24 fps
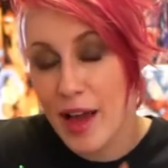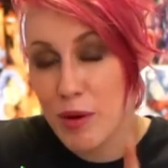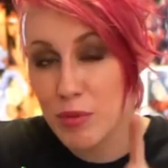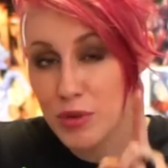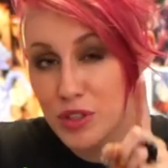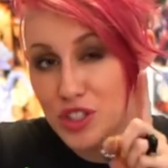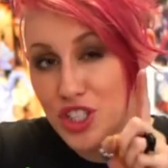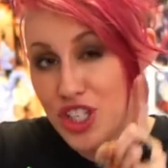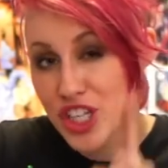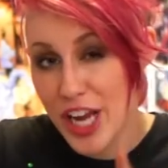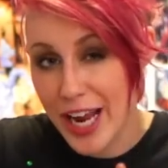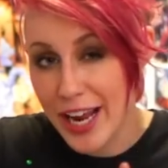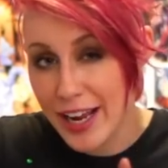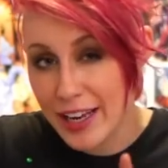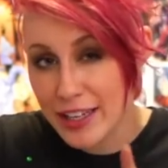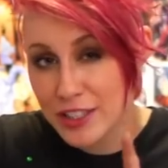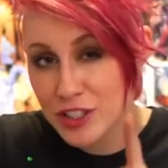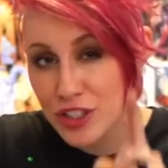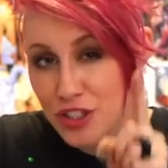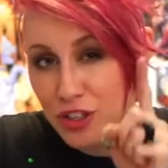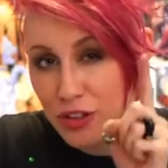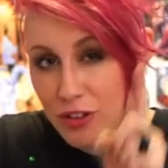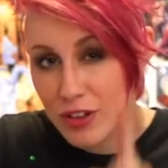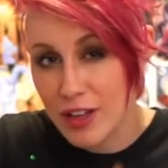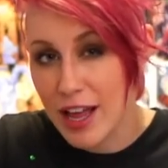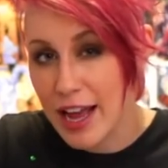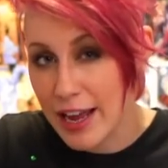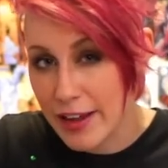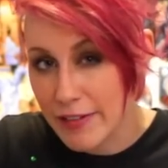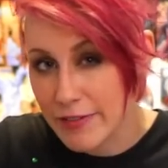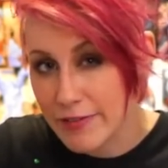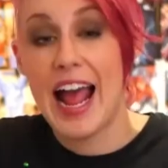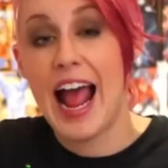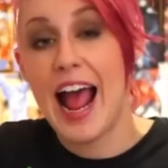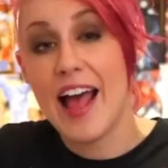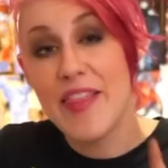that will change your
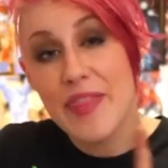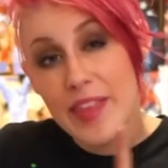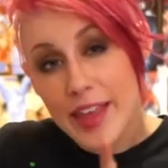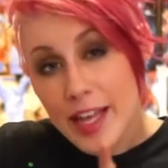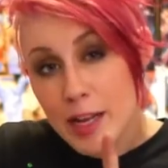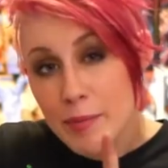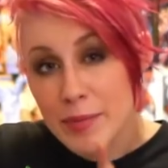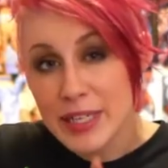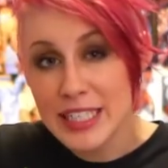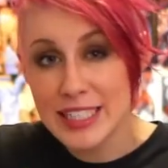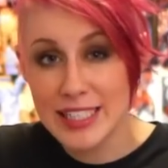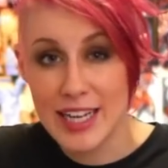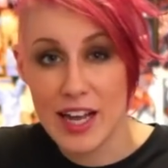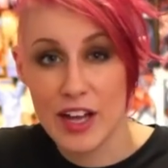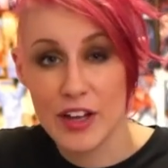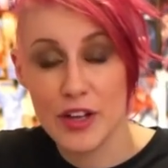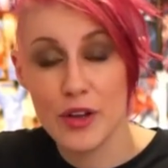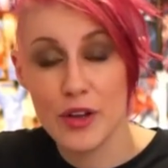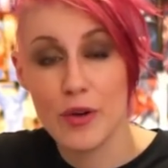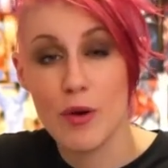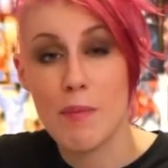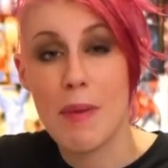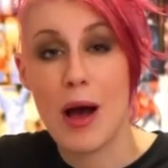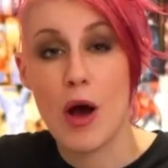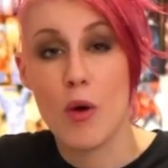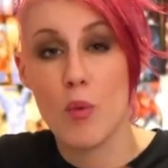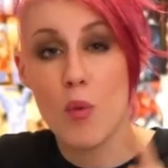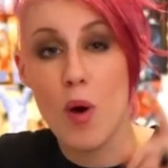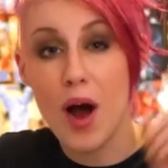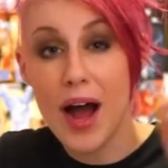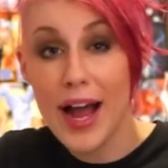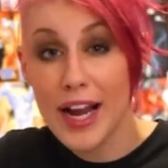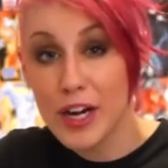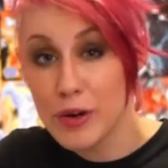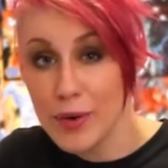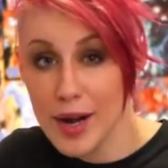life. And then I'm going to tell you about why